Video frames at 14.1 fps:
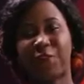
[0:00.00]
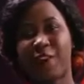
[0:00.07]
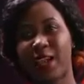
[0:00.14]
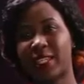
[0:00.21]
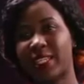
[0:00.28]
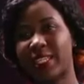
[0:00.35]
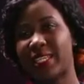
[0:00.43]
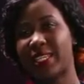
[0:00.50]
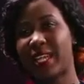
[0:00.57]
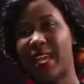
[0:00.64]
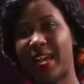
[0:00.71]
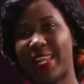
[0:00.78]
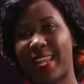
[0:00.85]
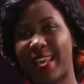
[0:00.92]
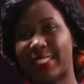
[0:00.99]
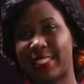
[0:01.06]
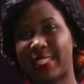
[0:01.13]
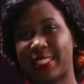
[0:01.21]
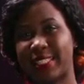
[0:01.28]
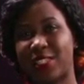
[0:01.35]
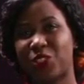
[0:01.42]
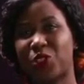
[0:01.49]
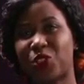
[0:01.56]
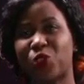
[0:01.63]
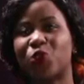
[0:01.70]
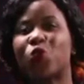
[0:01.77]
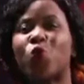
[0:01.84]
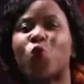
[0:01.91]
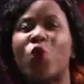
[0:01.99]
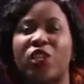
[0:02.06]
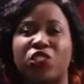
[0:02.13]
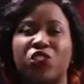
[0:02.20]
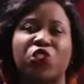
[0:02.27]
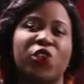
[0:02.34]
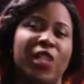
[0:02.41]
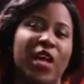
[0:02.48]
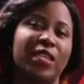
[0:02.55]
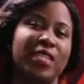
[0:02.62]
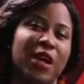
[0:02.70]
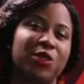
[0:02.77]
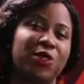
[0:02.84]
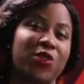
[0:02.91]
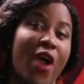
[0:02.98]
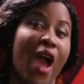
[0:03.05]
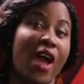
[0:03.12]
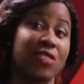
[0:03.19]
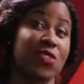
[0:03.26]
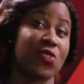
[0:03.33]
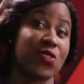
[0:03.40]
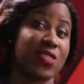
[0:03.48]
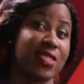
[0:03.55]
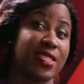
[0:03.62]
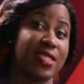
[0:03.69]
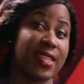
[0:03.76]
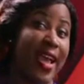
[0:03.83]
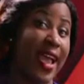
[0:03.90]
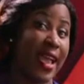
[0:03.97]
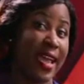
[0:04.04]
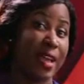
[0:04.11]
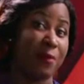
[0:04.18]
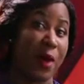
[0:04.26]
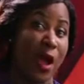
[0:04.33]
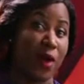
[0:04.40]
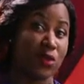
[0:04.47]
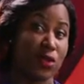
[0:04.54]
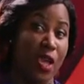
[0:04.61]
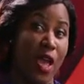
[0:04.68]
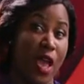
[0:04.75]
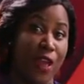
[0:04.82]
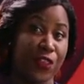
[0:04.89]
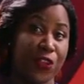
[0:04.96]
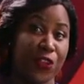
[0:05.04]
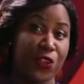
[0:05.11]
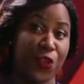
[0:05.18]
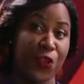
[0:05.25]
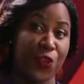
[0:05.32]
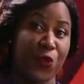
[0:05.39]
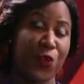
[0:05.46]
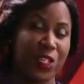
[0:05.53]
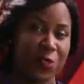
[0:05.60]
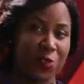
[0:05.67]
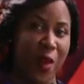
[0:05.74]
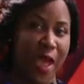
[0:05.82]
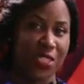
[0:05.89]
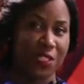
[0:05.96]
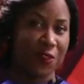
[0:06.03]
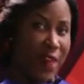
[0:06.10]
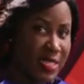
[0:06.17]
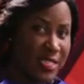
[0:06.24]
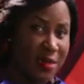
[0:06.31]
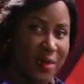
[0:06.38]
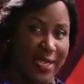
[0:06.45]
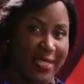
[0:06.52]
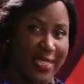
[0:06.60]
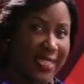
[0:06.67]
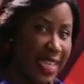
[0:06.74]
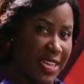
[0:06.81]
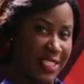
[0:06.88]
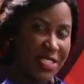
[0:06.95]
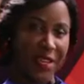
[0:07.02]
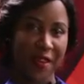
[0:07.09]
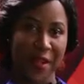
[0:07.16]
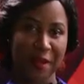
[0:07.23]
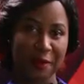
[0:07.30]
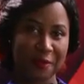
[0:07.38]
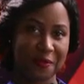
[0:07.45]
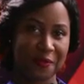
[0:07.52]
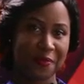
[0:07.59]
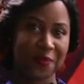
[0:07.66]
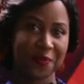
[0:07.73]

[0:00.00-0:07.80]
Now, finally, let's listen to what Shola Daudo has to say about the growth prospect of SMEs in Nigeria.